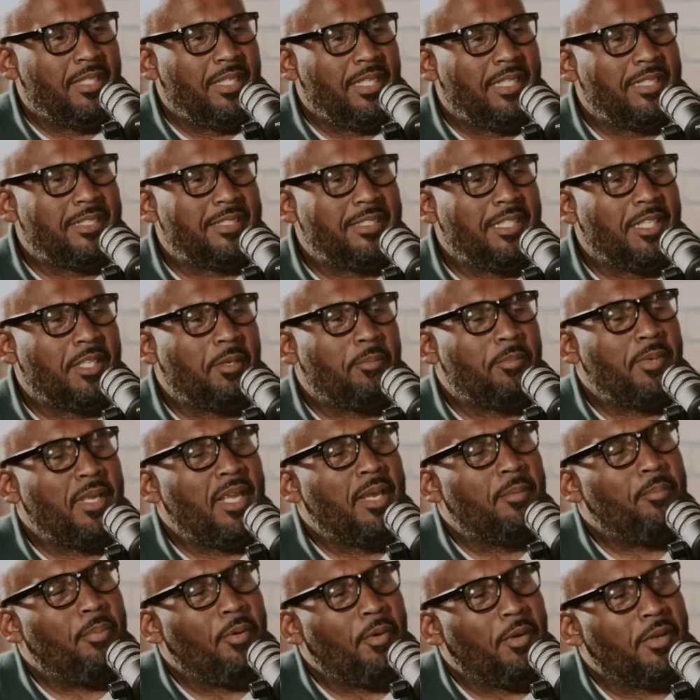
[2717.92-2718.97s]
instead of
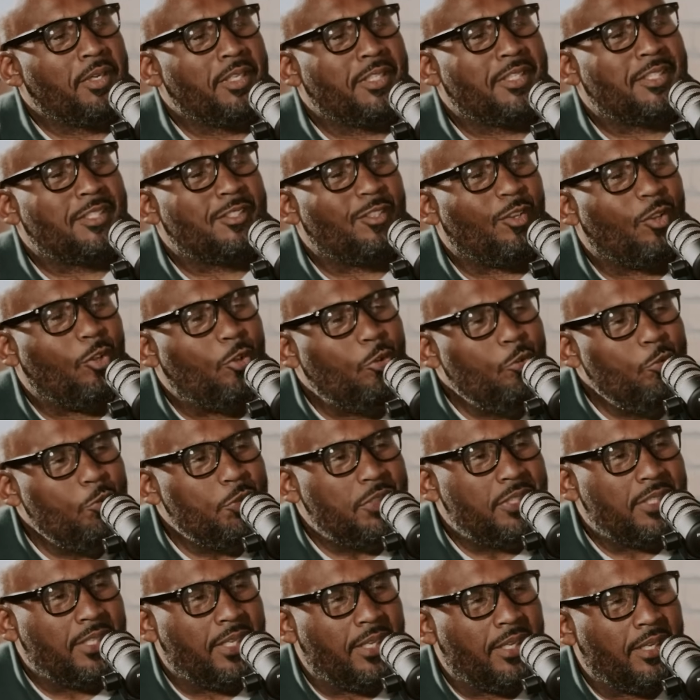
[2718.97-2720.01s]
being part of the
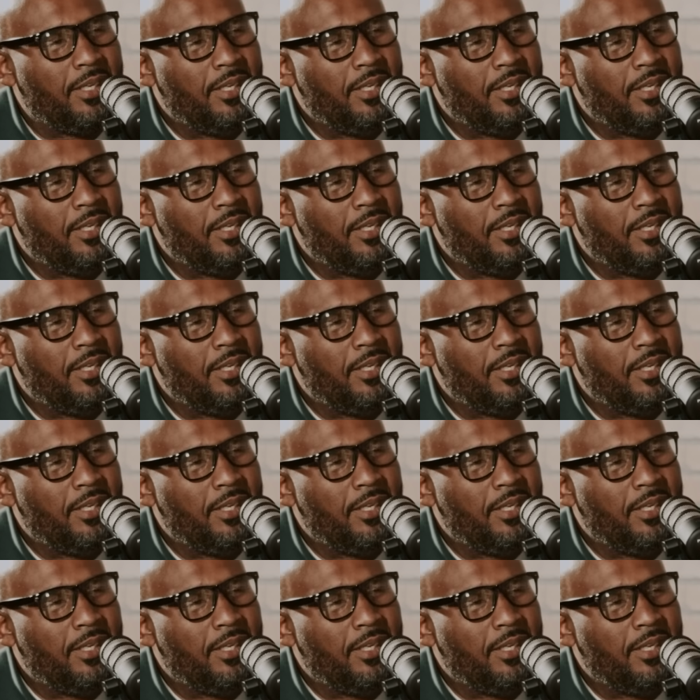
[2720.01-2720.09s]
solution.